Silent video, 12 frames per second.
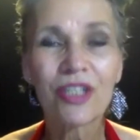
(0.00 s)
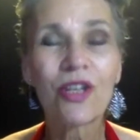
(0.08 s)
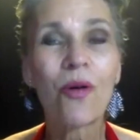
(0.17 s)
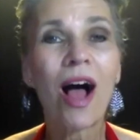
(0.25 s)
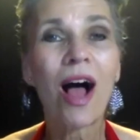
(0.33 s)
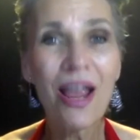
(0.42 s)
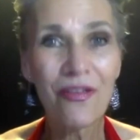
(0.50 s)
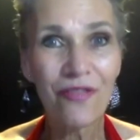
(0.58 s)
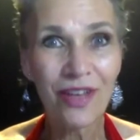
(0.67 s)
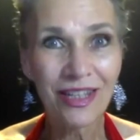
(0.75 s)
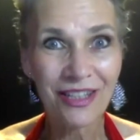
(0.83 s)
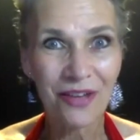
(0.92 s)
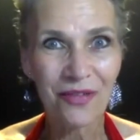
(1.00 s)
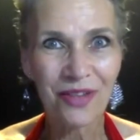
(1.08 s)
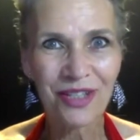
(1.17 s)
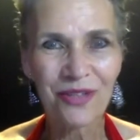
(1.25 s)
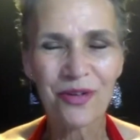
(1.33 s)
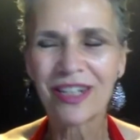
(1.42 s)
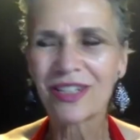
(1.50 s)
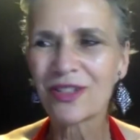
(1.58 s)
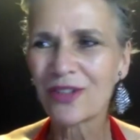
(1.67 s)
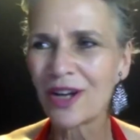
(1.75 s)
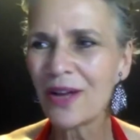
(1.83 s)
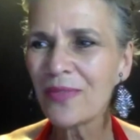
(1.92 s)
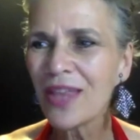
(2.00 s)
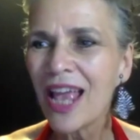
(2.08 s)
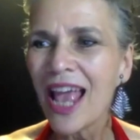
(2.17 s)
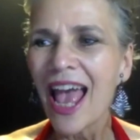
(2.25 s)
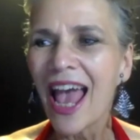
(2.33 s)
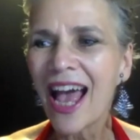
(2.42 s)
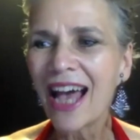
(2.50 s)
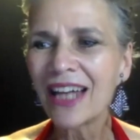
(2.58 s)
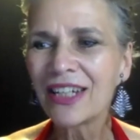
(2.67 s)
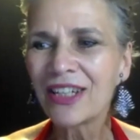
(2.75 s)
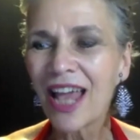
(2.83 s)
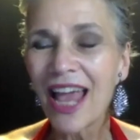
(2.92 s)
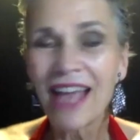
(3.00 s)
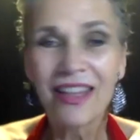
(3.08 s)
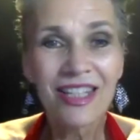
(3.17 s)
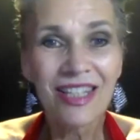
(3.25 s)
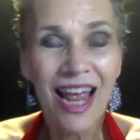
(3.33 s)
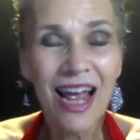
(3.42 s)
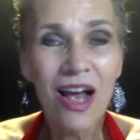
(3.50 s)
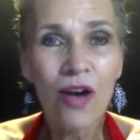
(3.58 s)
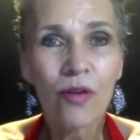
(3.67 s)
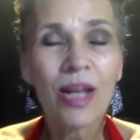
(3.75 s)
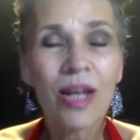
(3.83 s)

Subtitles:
So I fell in love with this orchestra and this town.